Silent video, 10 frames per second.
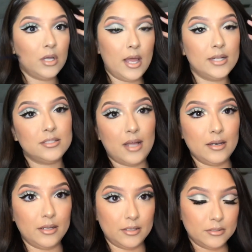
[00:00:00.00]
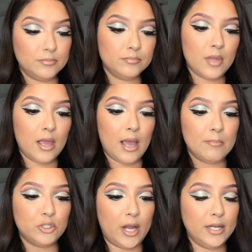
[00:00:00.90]
it's not done.
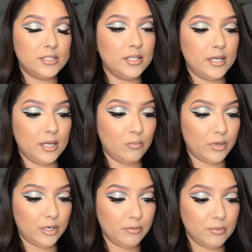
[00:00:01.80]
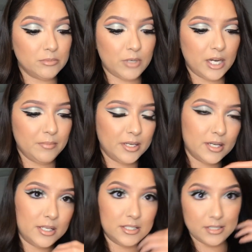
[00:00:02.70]
I'm trying to get one of the rooms ready
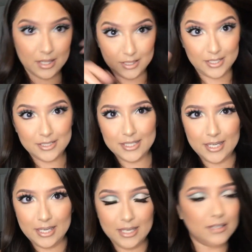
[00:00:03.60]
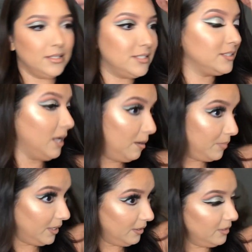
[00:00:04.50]
because Lizzie is
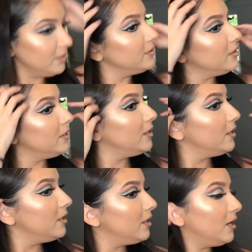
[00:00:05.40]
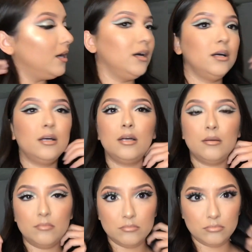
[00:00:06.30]
coming.
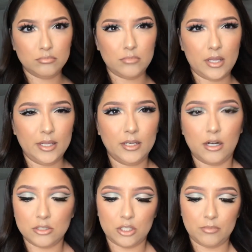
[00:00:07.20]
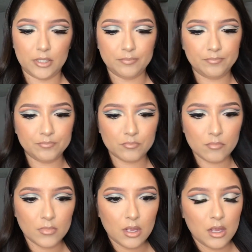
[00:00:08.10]
I think in October.
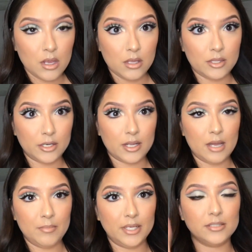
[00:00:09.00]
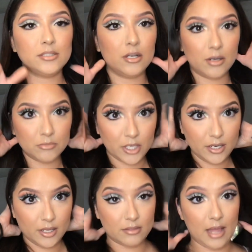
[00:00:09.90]
They're coming, so I'm
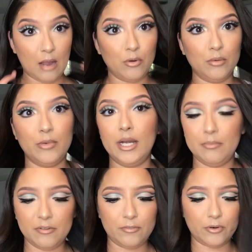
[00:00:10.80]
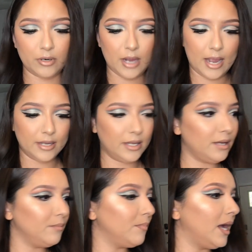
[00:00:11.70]
trying to get that room ready before I
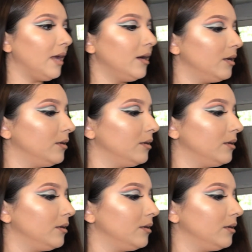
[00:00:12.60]
get my